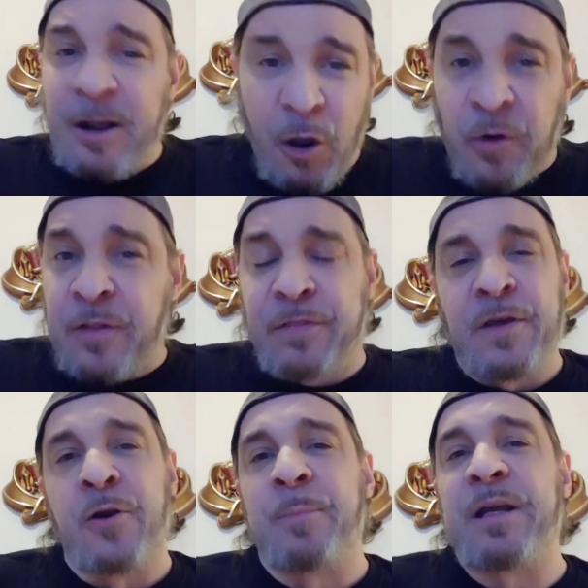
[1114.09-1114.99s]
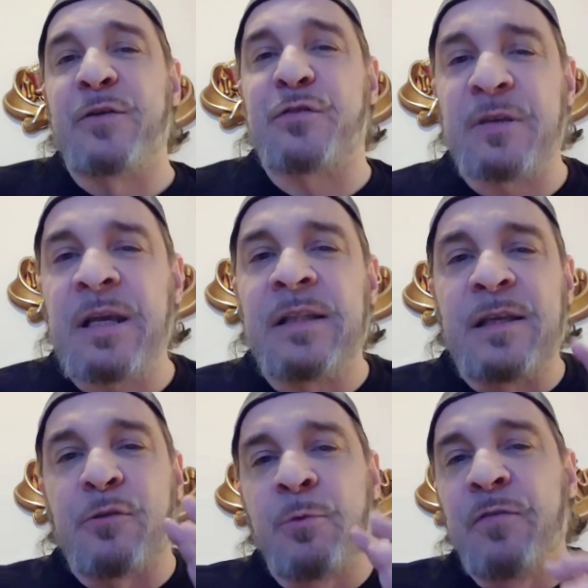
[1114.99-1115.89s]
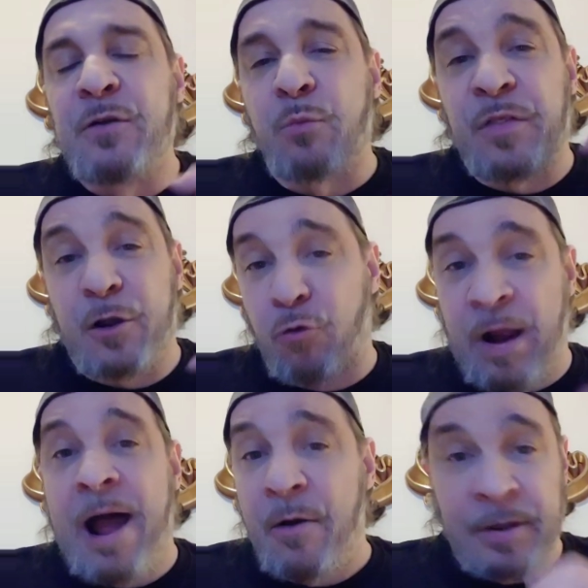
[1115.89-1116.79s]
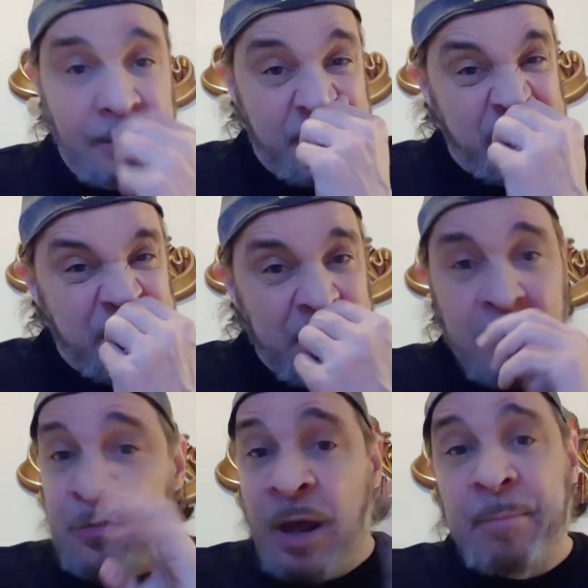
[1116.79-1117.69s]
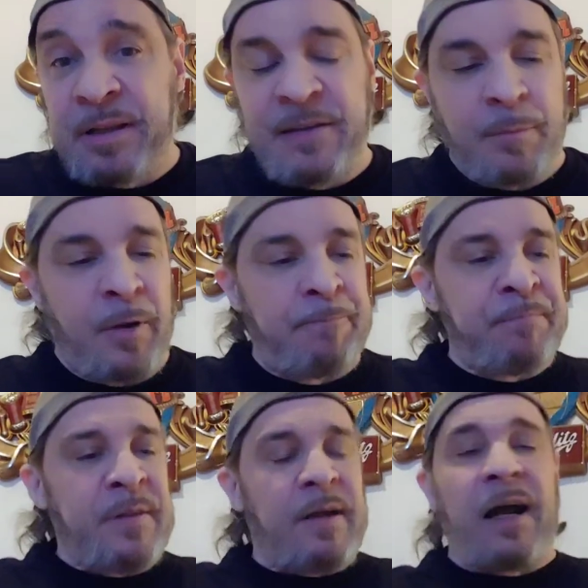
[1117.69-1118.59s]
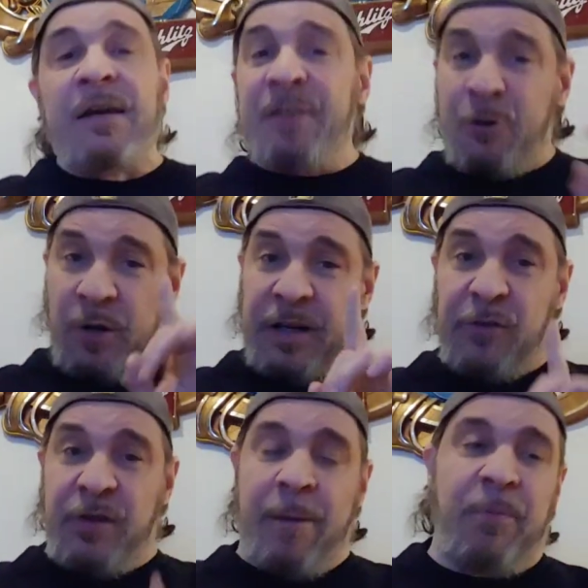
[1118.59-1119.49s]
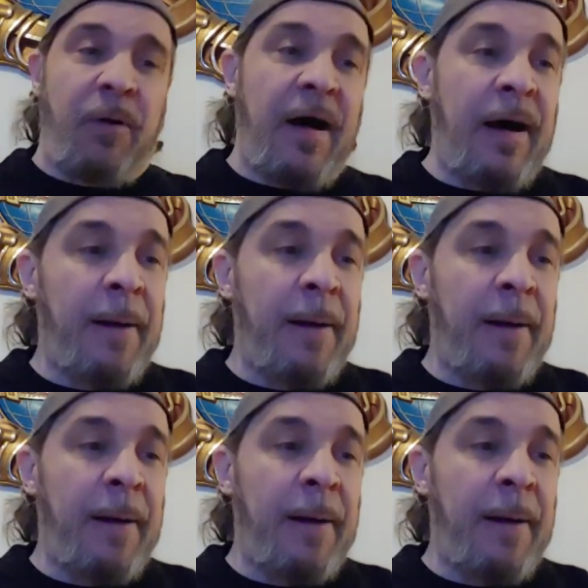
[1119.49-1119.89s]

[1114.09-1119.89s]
Go to the theater, because seeing these movies with a crowd is unbelievable. I'll give you a quick example.